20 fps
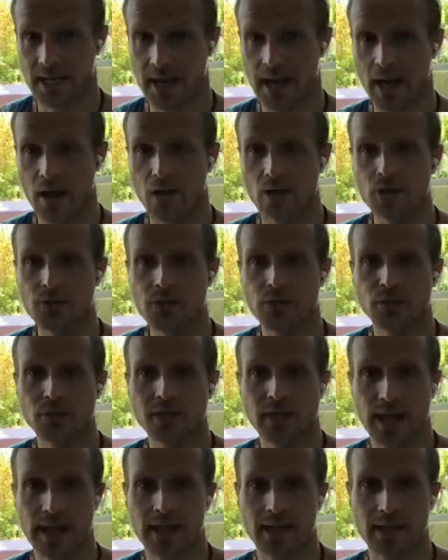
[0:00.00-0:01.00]
I also would
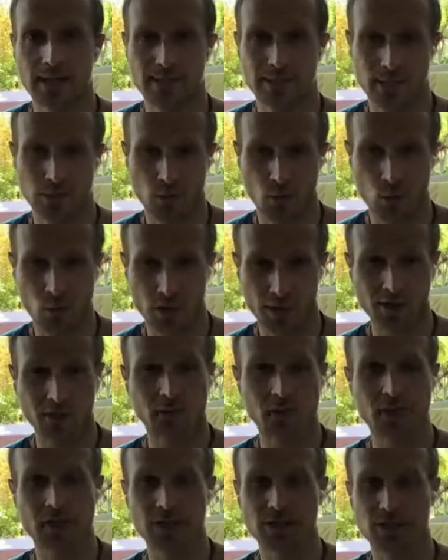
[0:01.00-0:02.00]
like us to work
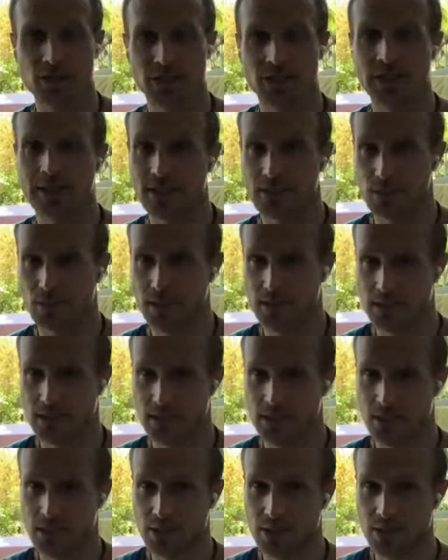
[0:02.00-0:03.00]
with this Jinki
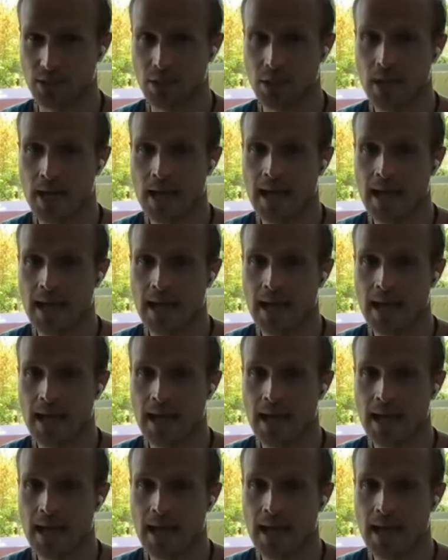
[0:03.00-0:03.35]
22